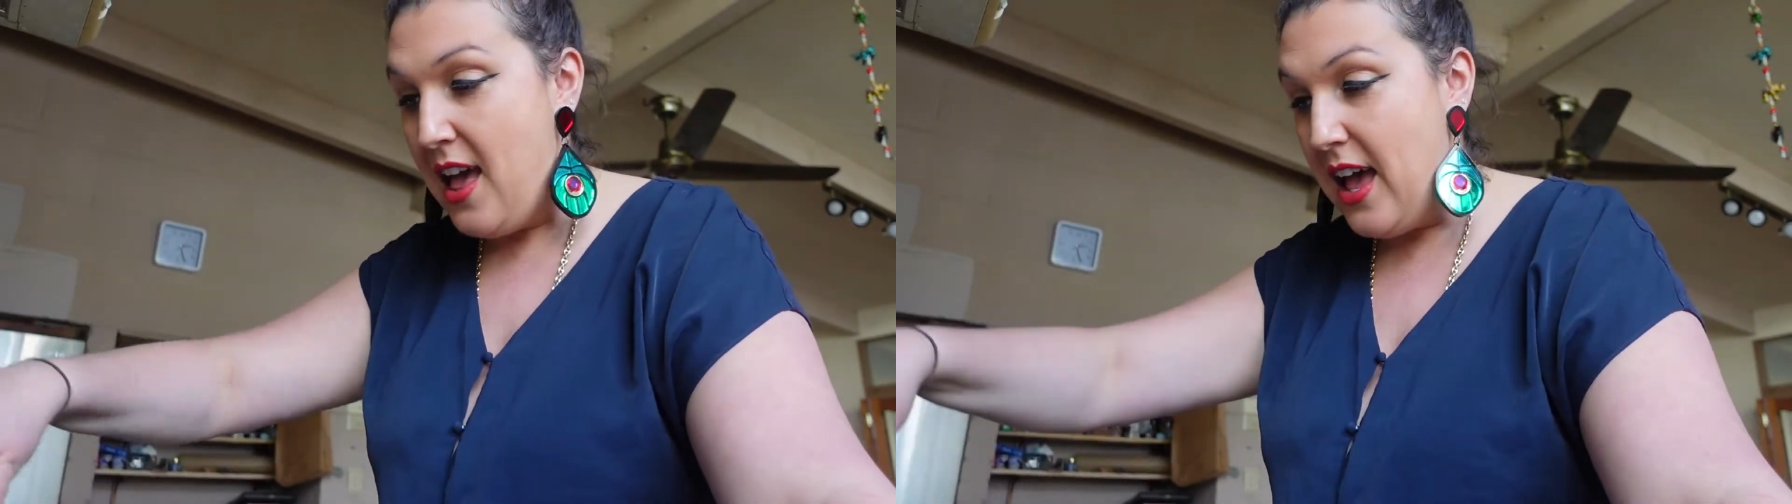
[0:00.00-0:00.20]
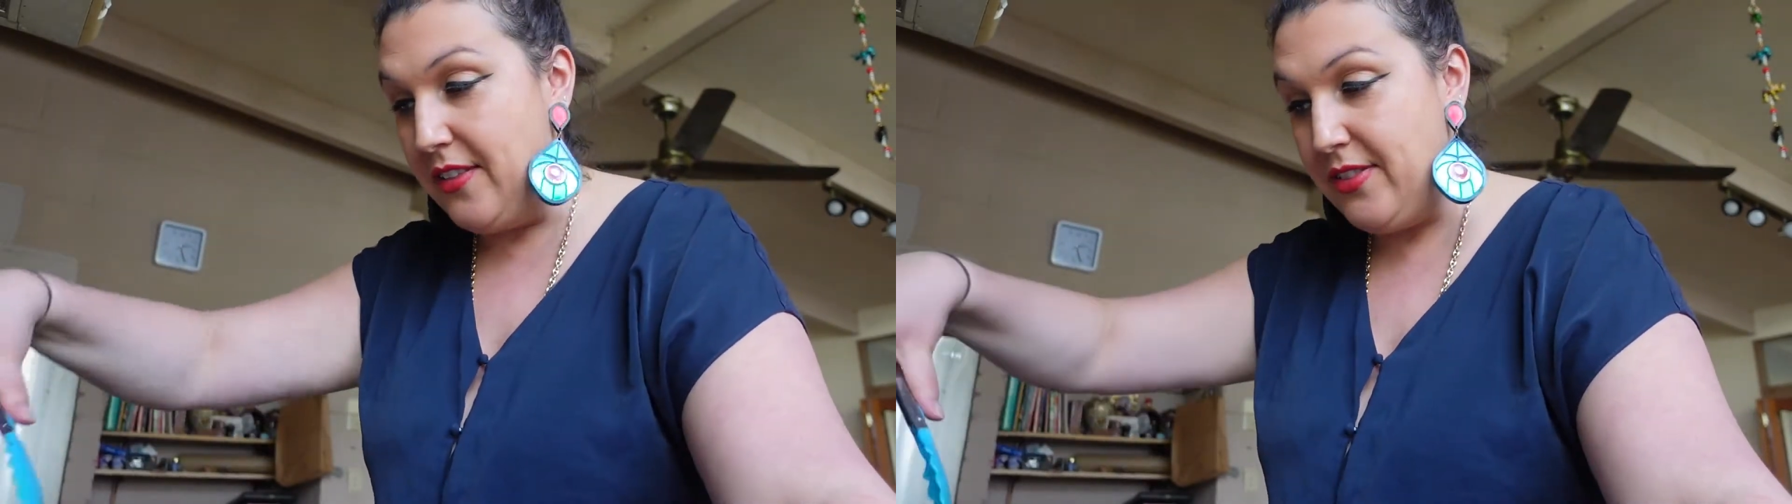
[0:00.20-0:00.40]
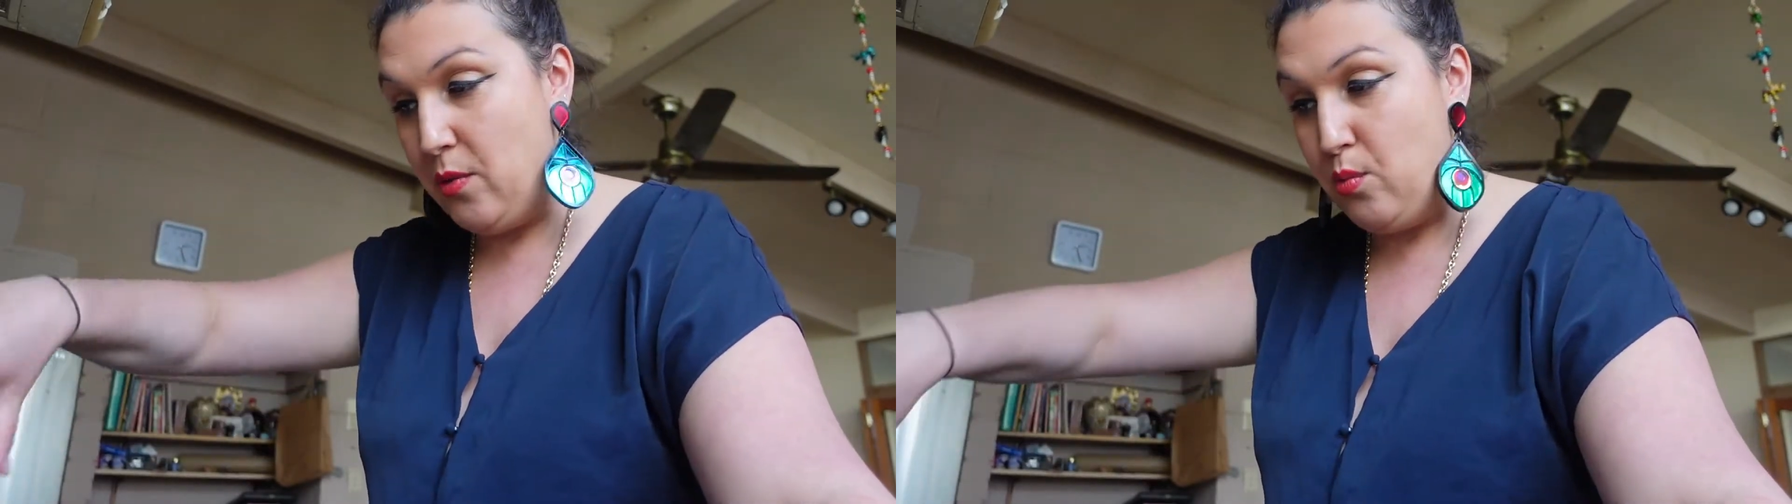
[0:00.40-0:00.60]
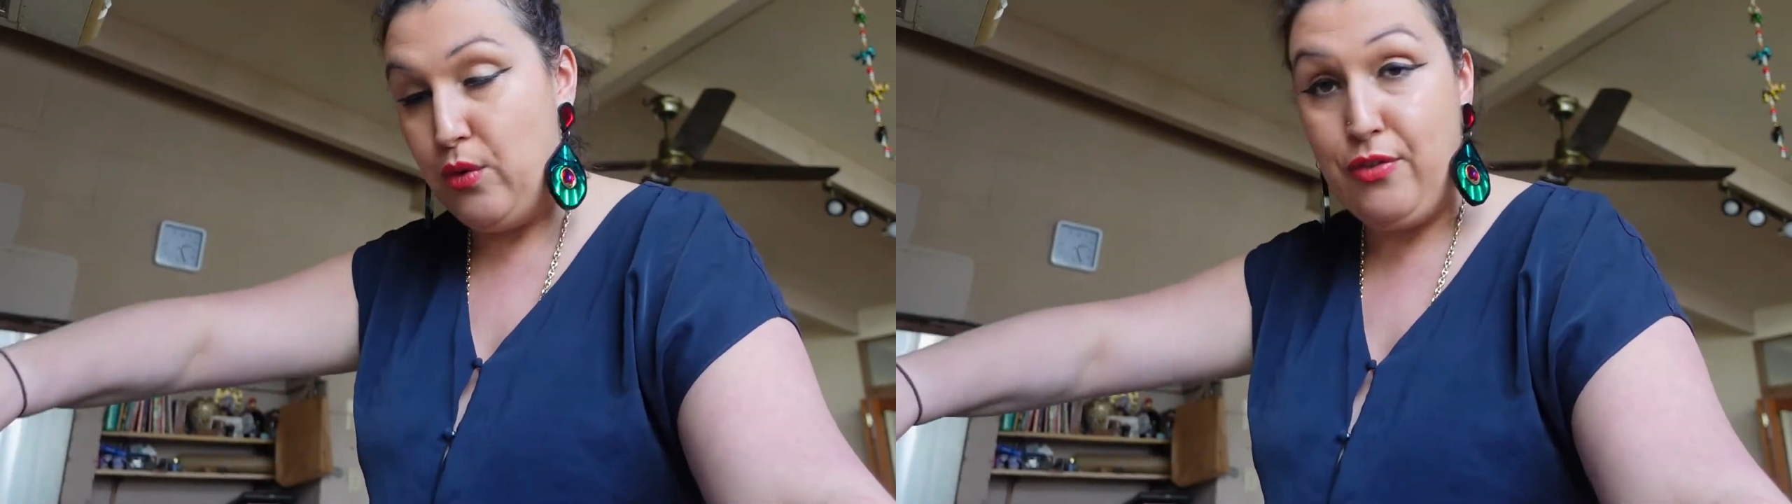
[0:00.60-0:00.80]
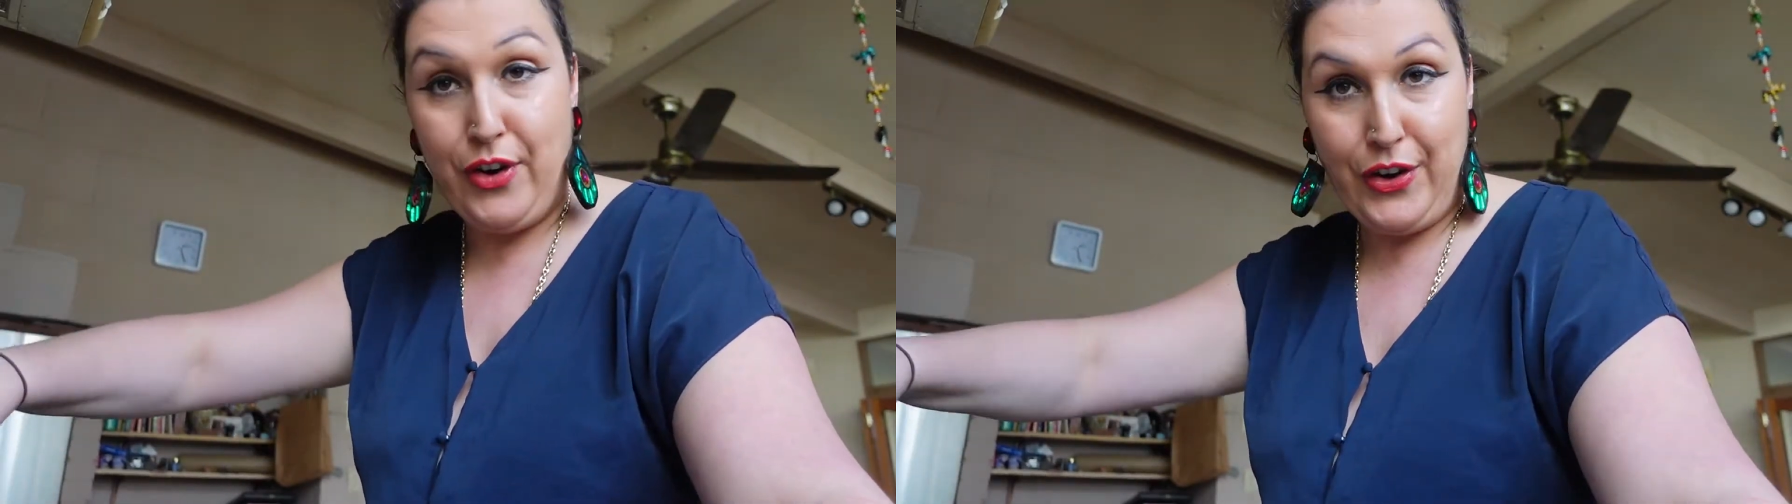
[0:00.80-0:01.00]
and then we'll
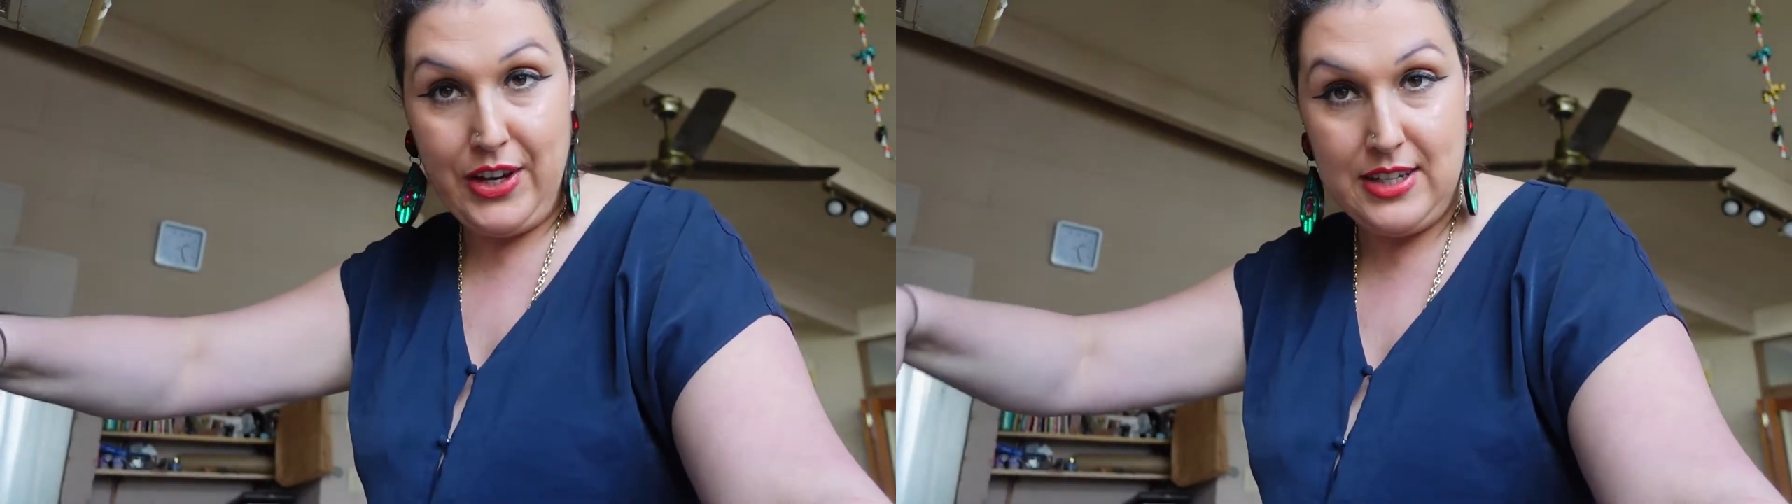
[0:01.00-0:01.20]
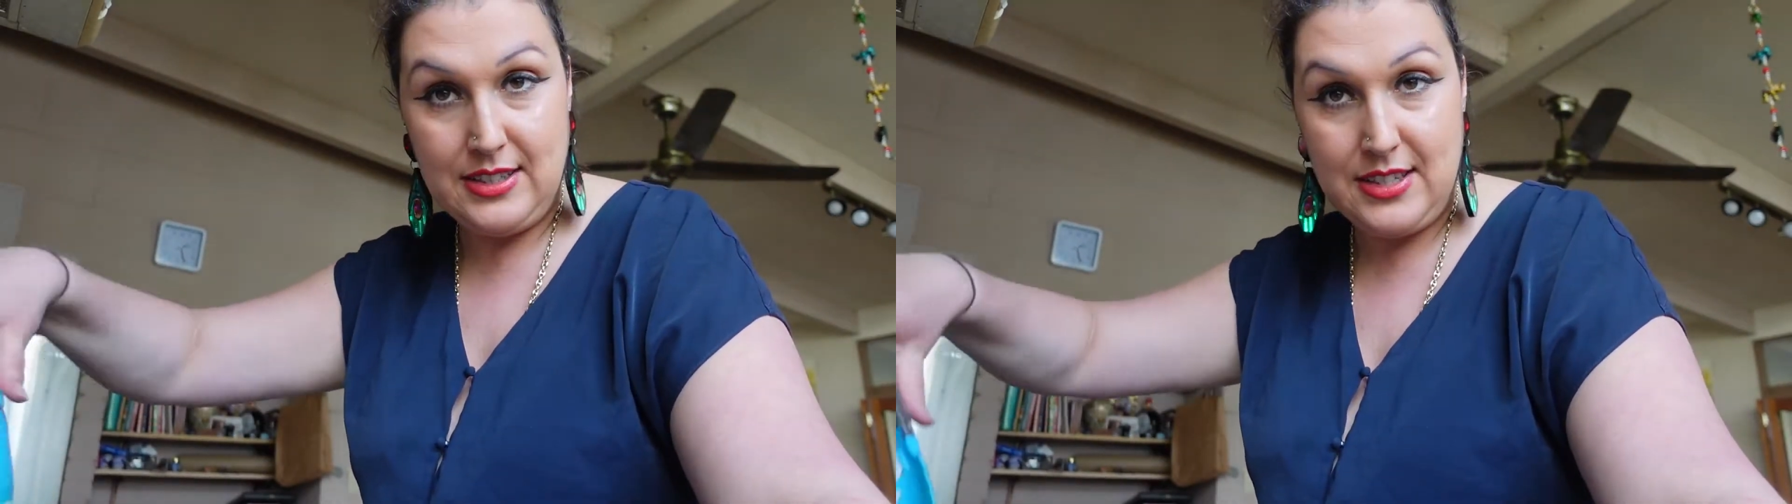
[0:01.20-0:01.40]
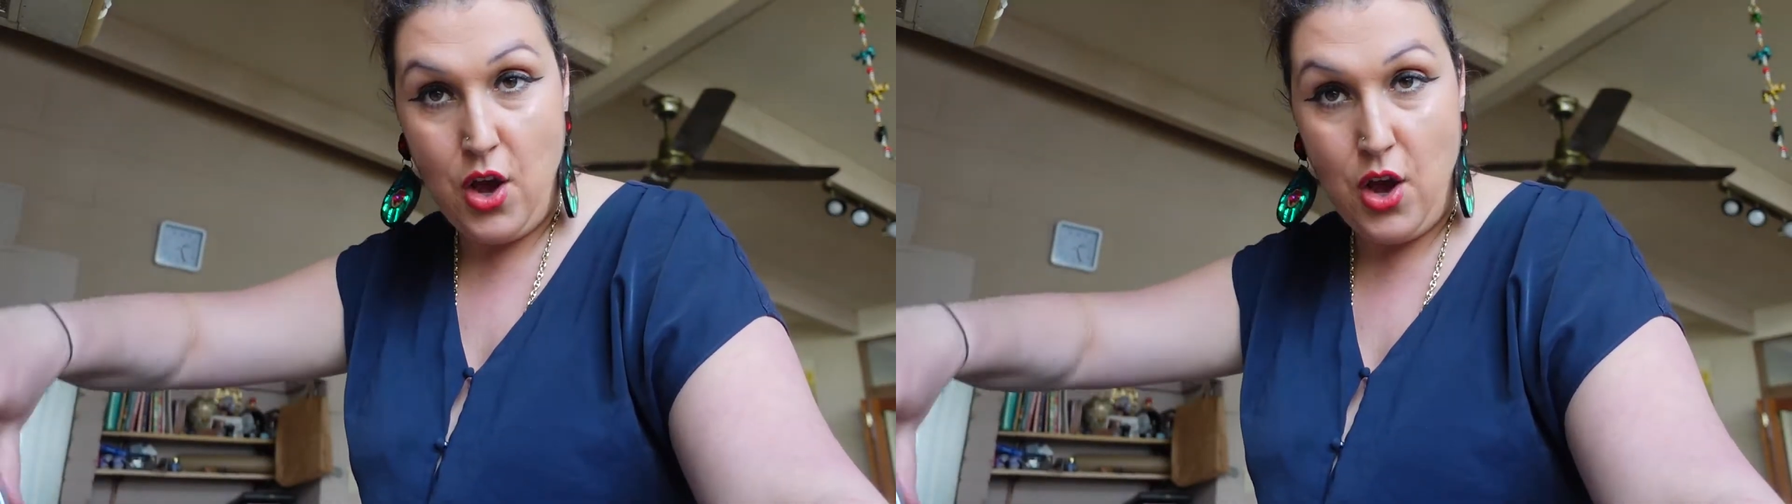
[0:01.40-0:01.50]
focus